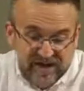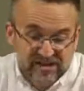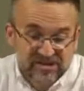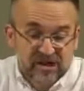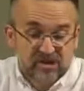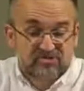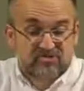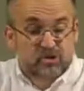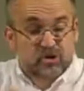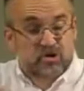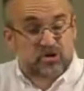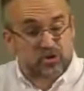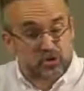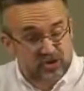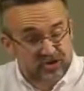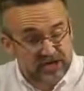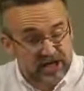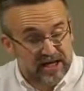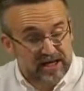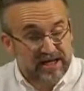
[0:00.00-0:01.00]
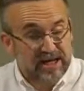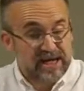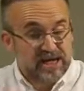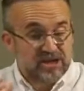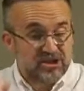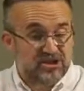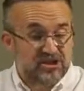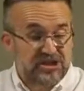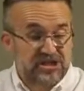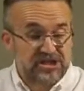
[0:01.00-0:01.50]
that is introducing
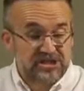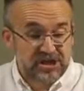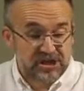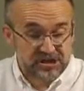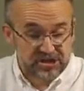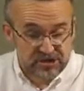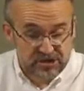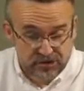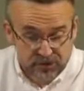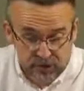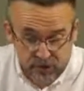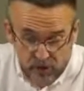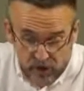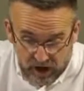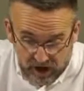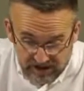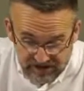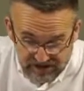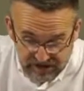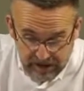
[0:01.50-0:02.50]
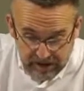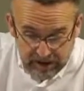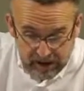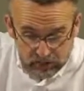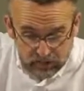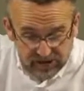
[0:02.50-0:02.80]
Jesus to us,